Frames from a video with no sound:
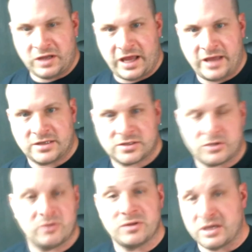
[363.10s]
8s,
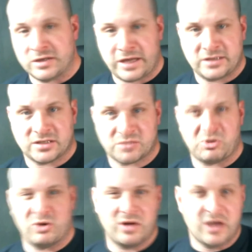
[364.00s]
so the 8s
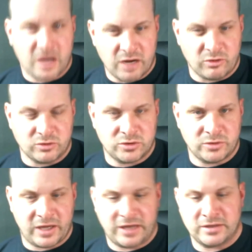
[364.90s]
explode. I roll
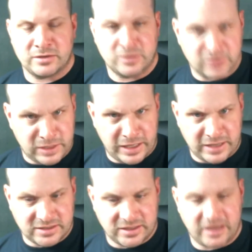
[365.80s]
2 8, the
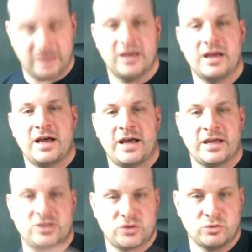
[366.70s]
8s again. I
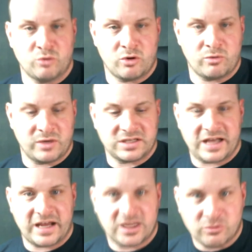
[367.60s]
get 2 more 1s.
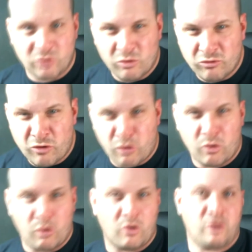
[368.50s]
I get to roll
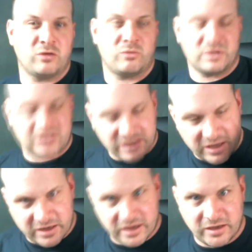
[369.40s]
all the 1s
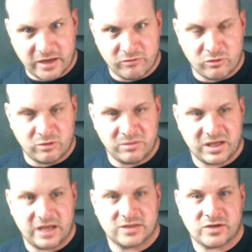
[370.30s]
again. I roll them
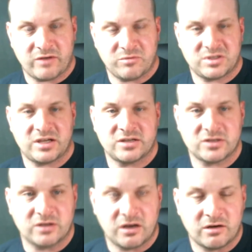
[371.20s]
again, so I have a
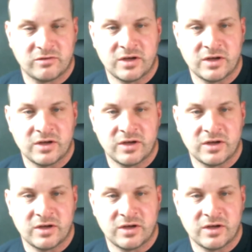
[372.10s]
potential of